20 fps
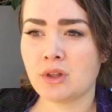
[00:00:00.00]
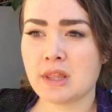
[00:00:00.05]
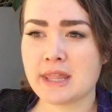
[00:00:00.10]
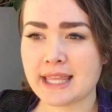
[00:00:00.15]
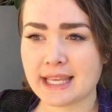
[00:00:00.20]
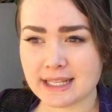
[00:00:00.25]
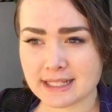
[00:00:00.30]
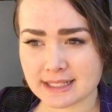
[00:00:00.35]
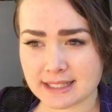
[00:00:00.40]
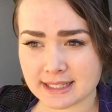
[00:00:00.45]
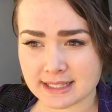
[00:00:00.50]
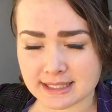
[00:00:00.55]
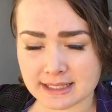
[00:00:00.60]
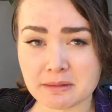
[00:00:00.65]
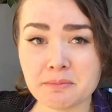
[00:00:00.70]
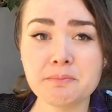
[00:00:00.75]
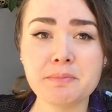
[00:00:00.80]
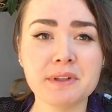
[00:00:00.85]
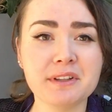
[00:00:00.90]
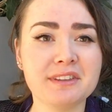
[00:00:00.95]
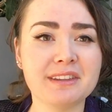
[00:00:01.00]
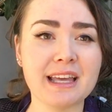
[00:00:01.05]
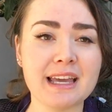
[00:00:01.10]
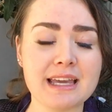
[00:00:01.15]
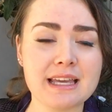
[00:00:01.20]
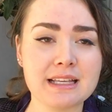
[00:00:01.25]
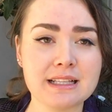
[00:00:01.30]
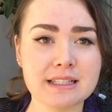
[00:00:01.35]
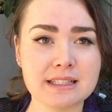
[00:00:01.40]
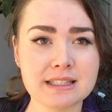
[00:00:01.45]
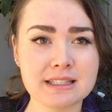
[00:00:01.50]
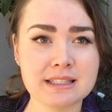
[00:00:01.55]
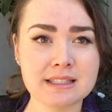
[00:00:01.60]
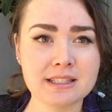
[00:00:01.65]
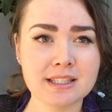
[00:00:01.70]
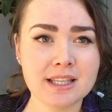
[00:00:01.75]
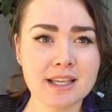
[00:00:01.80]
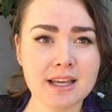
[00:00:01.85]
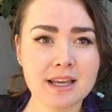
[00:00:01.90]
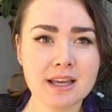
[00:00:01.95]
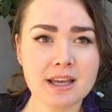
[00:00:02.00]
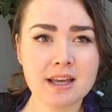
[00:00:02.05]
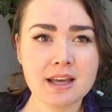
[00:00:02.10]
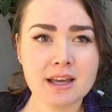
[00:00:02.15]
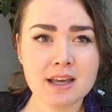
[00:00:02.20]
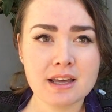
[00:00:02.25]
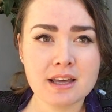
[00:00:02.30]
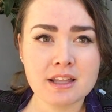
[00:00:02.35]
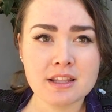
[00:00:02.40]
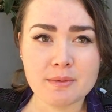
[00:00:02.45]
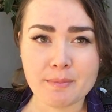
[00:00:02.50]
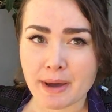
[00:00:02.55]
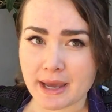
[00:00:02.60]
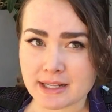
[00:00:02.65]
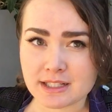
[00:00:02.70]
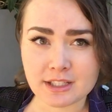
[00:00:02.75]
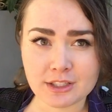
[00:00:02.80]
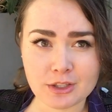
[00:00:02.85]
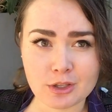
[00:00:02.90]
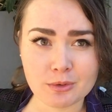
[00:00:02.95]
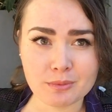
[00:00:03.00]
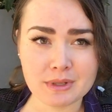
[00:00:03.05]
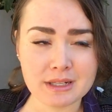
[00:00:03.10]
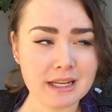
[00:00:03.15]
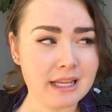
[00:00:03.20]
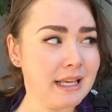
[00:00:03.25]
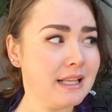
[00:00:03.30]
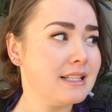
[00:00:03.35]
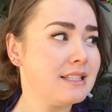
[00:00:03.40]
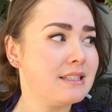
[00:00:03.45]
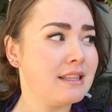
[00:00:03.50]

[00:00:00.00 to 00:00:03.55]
these simple things, the basic human needs,